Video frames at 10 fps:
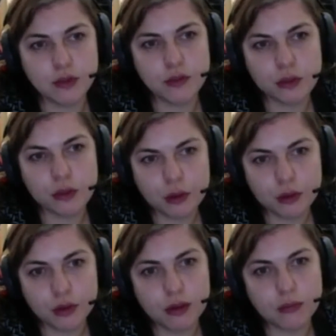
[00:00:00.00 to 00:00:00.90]
through
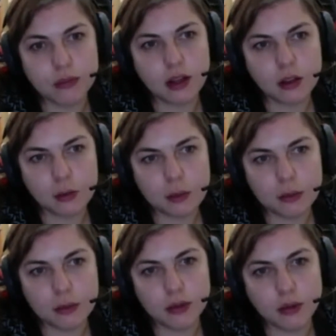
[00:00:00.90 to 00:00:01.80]
and meet other people
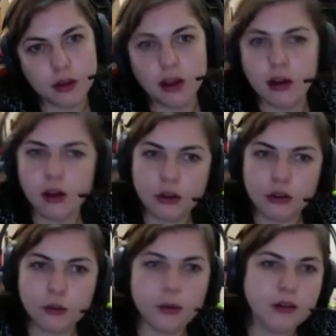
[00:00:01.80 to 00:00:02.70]
who go like oh you're a
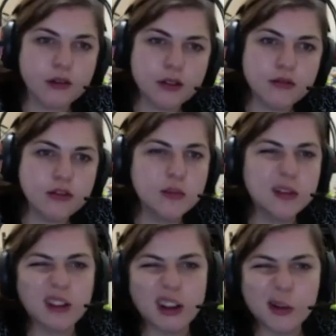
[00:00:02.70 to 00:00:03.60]
part of this group and they're
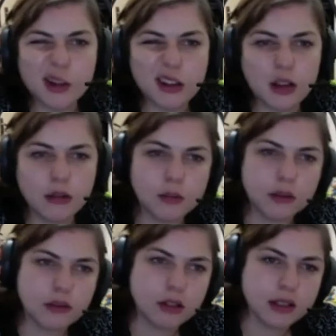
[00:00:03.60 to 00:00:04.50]
like well that group didn't
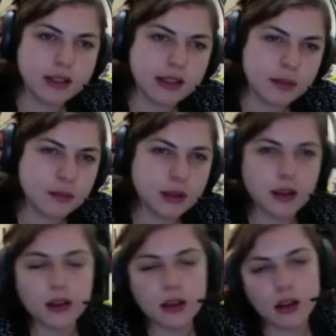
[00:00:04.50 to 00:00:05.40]
really accept
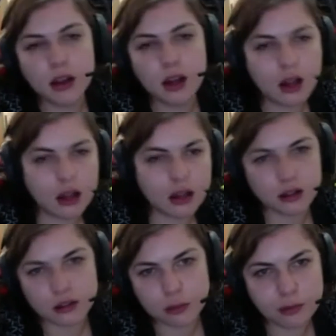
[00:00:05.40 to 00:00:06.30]
me and
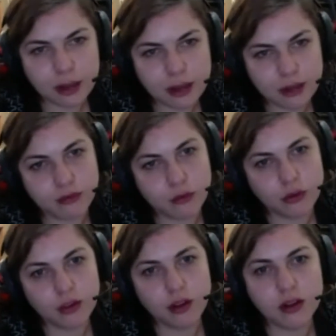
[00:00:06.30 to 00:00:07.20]
there's a bit of back and
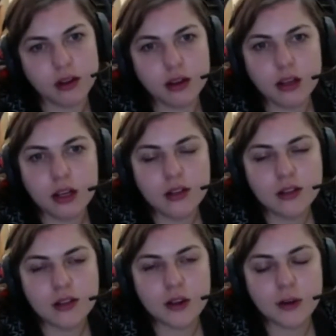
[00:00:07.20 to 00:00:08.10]
forth on it
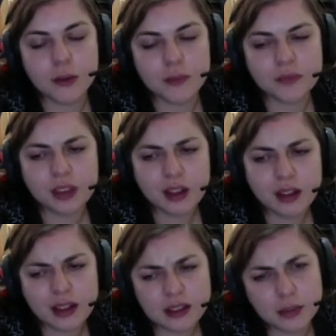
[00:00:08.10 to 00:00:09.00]
so
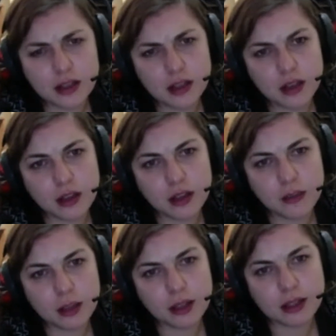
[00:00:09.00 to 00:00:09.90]
that's something that i think
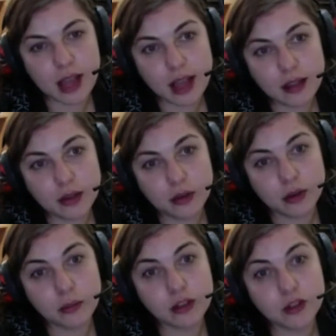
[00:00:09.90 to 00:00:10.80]
makes aloy
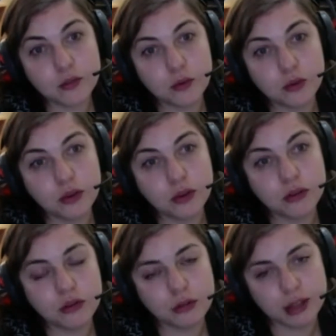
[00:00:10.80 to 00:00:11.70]
much more
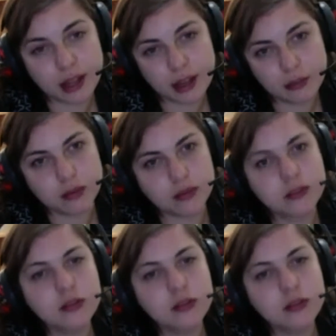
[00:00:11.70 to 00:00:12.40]
relatable